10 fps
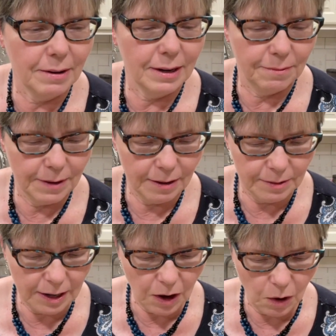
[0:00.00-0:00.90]
I found
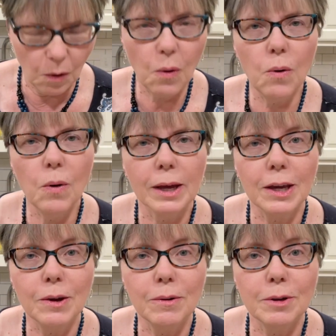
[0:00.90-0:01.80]
a whole
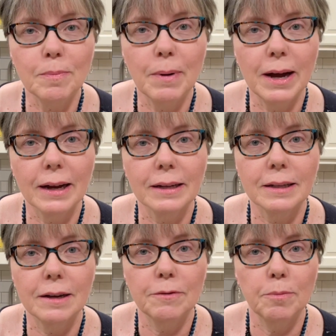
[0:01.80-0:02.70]
huge box
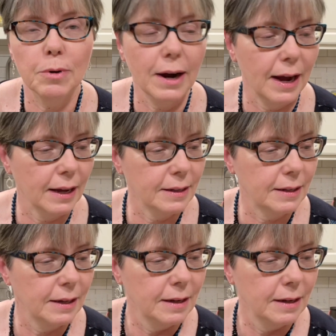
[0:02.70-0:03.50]
of brass.